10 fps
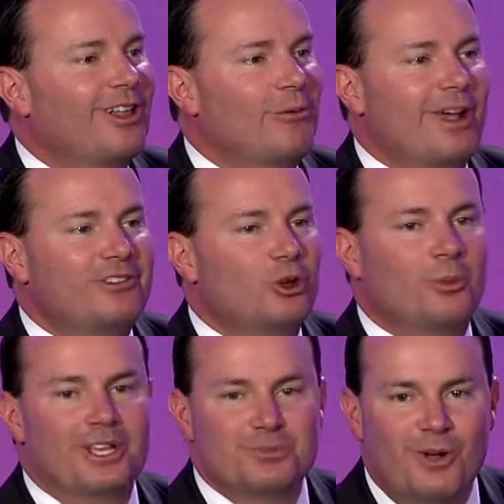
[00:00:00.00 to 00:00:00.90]
I wave to
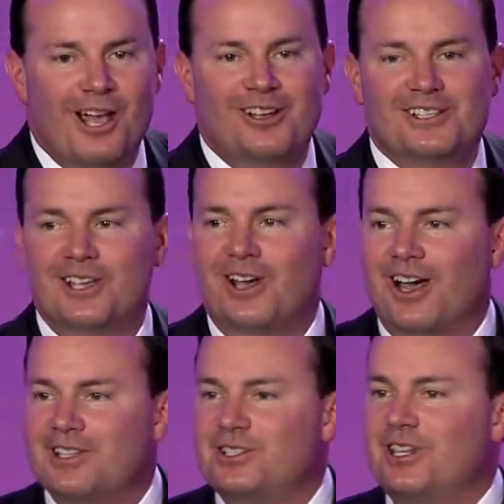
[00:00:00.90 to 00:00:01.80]
him, I smile, I say,
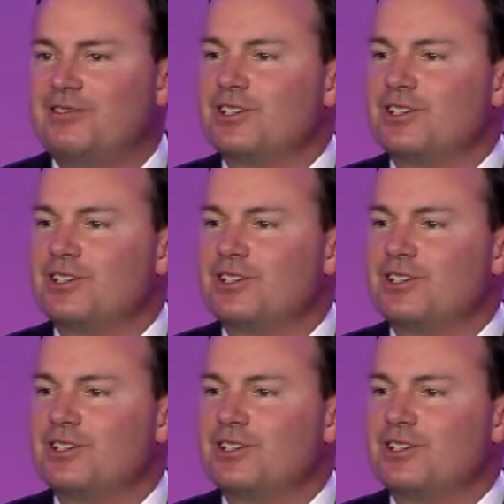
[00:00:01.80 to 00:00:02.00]
Hi, Steve,